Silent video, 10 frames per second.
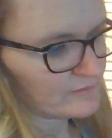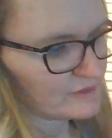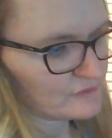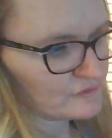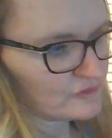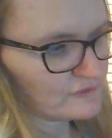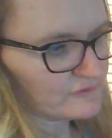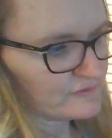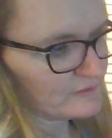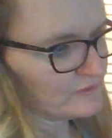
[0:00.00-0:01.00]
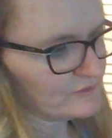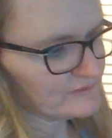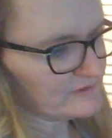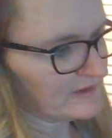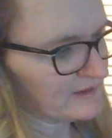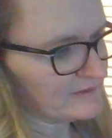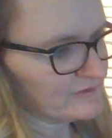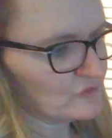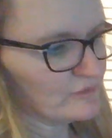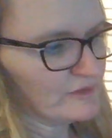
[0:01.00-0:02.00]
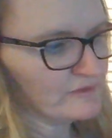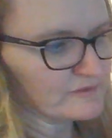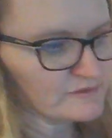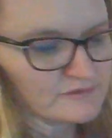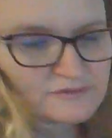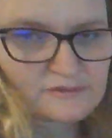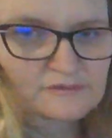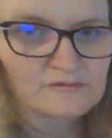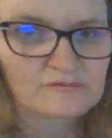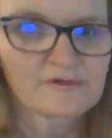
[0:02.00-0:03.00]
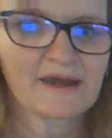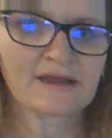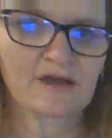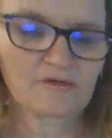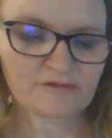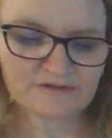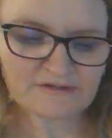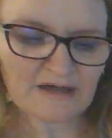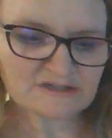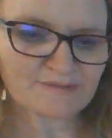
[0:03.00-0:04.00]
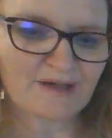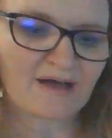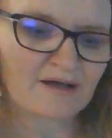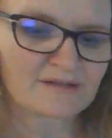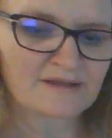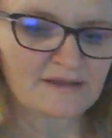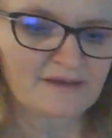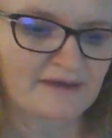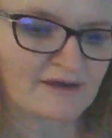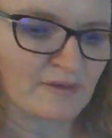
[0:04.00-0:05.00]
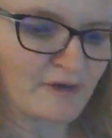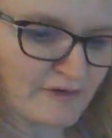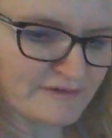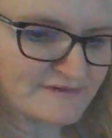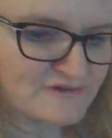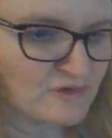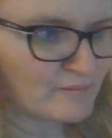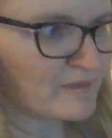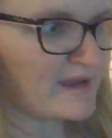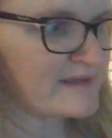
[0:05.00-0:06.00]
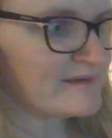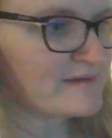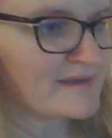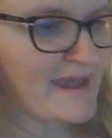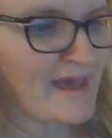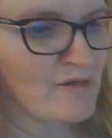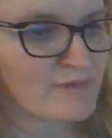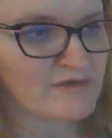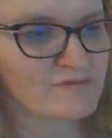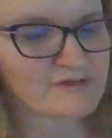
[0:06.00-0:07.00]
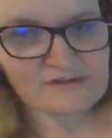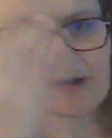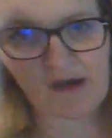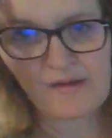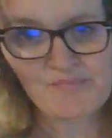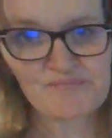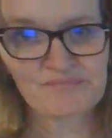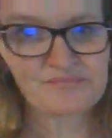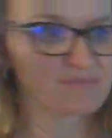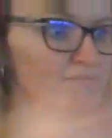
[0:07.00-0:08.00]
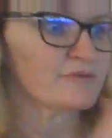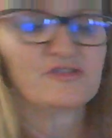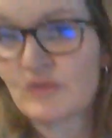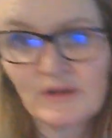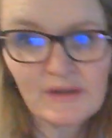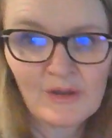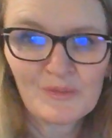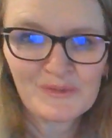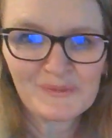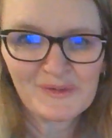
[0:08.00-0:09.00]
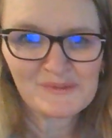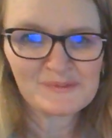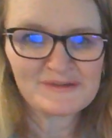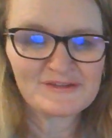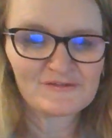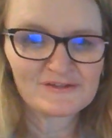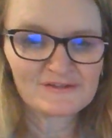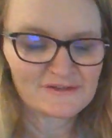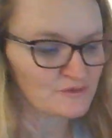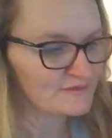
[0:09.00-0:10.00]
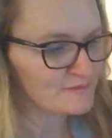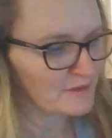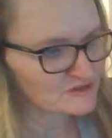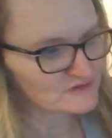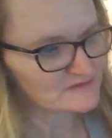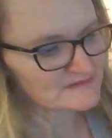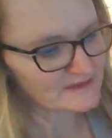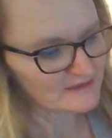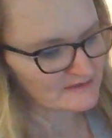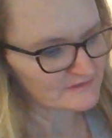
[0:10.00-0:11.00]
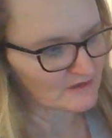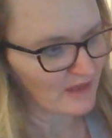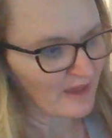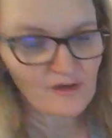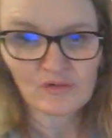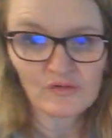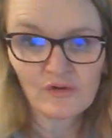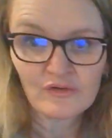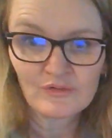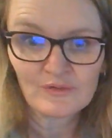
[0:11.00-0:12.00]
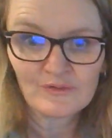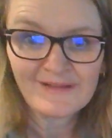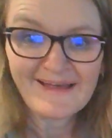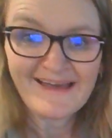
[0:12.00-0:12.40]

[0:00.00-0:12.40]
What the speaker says: little dots so it looks like it's almost raining over the Taj Mahal, and I'm going to stop mine now, but every time you do it, it would be different, so do as much or as little as you like or not at all.